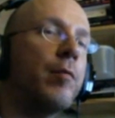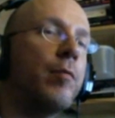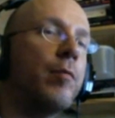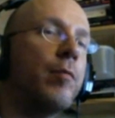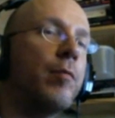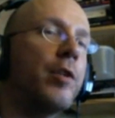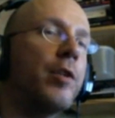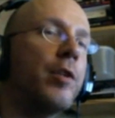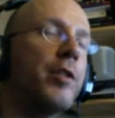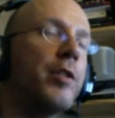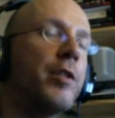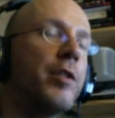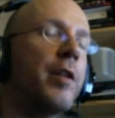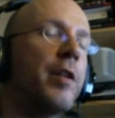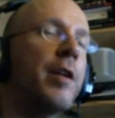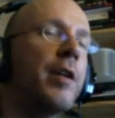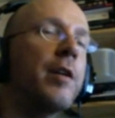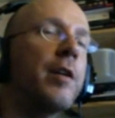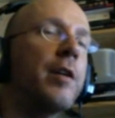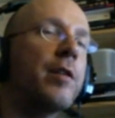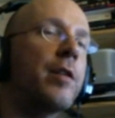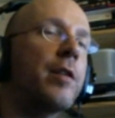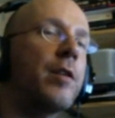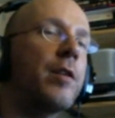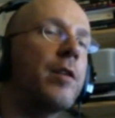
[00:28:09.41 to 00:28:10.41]
What did you
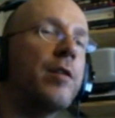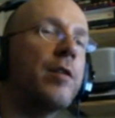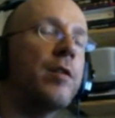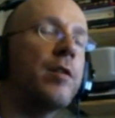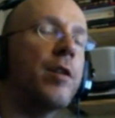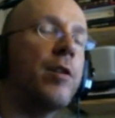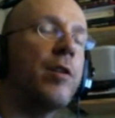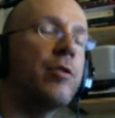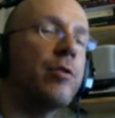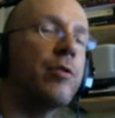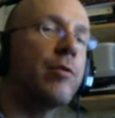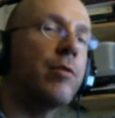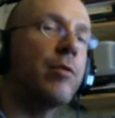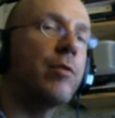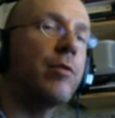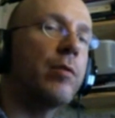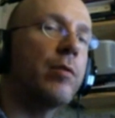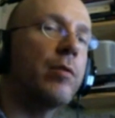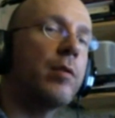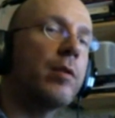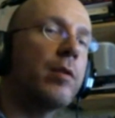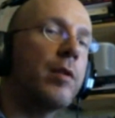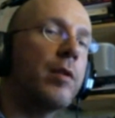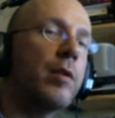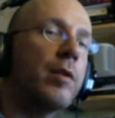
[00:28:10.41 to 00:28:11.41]
think of the social
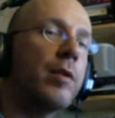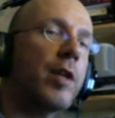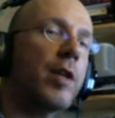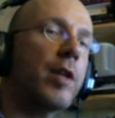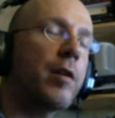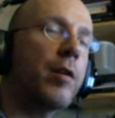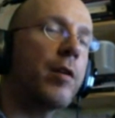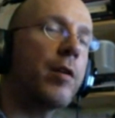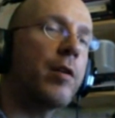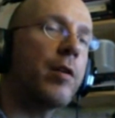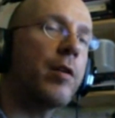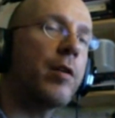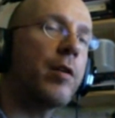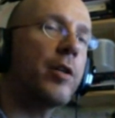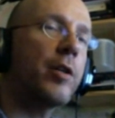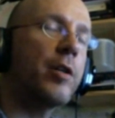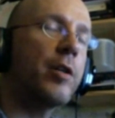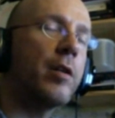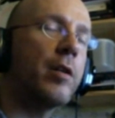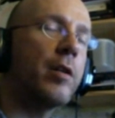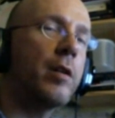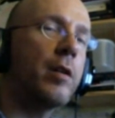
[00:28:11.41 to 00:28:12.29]
psychology?